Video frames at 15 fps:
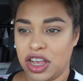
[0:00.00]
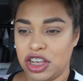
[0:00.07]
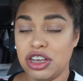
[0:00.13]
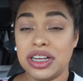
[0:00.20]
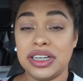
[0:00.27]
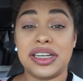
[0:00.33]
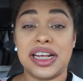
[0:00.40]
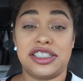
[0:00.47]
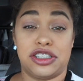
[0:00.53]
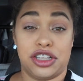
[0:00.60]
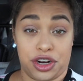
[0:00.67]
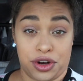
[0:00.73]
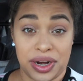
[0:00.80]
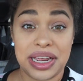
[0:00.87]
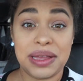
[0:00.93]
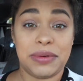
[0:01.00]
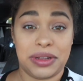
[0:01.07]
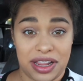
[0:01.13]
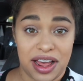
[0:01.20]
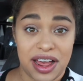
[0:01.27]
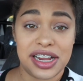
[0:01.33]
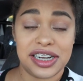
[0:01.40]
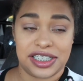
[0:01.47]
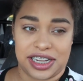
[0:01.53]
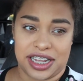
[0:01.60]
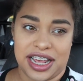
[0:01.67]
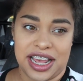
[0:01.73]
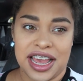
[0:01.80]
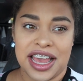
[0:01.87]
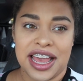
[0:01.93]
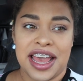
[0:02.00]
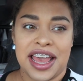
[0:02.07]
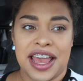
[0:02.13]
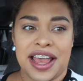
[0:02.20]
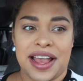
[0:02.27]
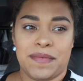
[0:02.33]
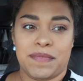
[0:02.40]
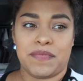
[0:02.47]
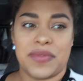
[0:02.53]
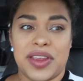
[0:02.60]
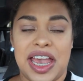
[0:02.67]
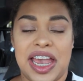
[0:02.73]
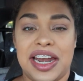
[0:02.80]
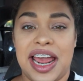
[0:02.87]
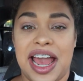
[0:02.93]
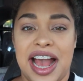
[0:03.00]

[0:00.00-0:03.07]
you can taste the cream a lot, and it